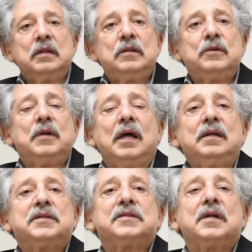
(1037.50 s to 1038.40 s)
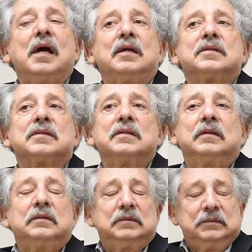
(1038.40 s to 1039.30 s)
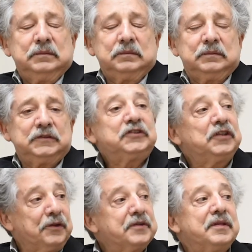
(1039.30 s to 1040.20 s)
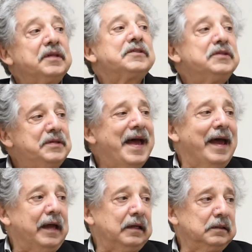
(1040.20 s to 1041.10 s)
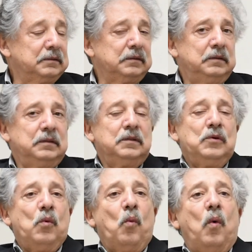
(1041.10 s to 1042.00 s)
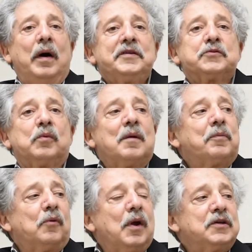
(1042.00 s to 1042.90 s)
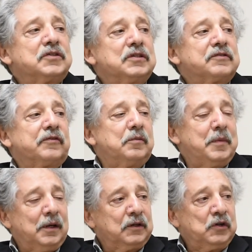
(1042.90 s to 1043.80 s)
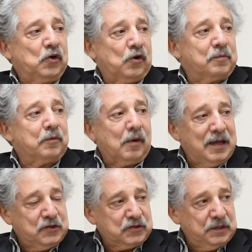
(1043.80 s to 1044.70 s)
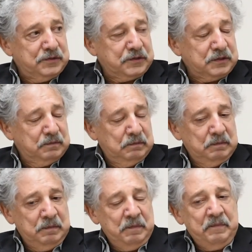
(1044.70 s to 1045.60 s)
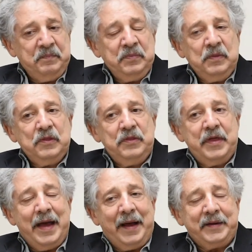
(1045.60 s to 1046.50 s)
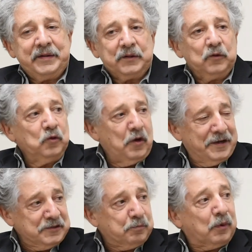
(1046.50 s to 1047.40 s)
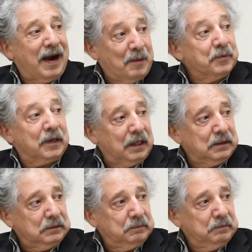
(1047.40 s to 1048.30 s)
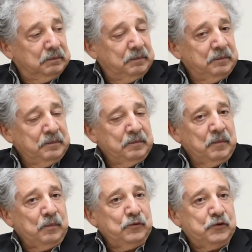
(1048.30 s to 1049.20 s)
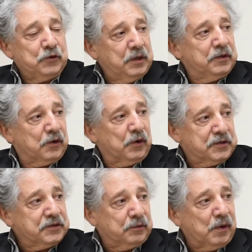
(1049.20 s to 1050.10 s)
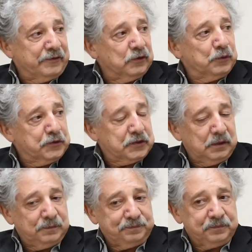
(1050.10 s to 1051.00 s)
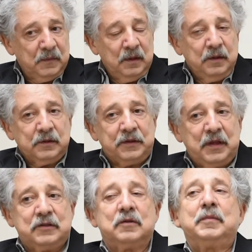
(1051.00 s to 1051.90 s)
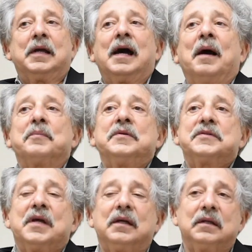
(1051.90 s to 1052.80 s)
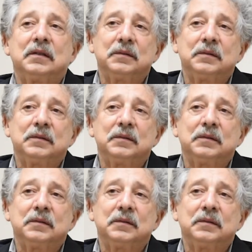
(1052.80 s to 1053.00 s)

The United States, still to this day, wants reparations for American corporations that lost property during the course of the revolution, that they should be compensated.